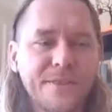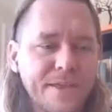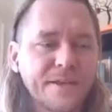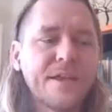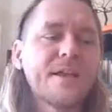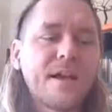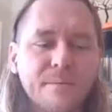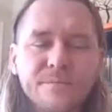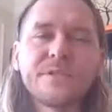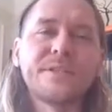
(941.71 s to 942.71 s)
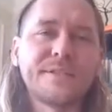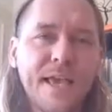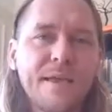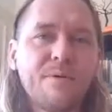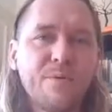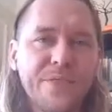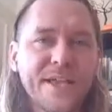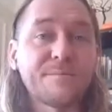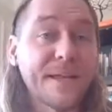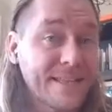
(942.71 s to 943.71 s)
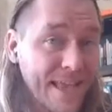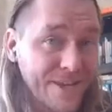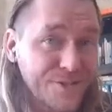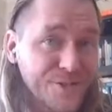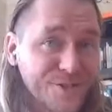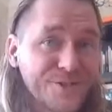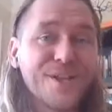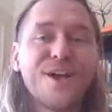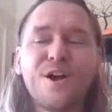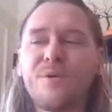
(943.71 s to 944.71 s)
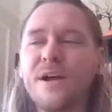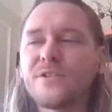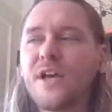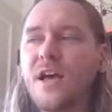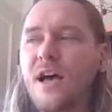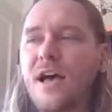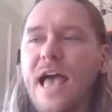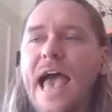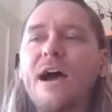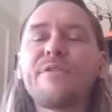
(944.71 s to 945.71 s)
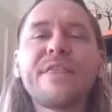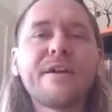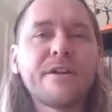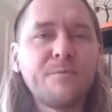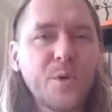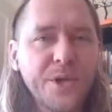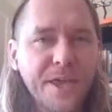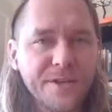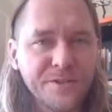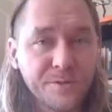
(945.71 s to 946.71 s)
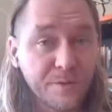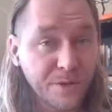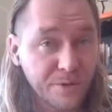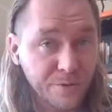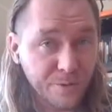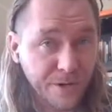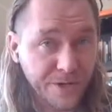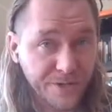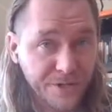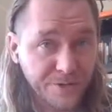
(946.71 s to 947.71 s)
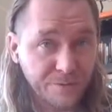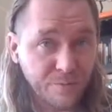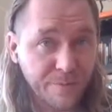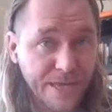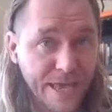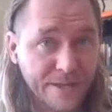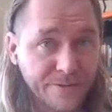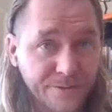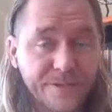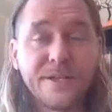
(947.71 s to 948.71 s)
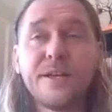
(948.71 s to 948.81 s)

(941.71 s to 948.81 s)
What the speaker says: They can come to the table with expectations around how their communications with the news organization will be handled.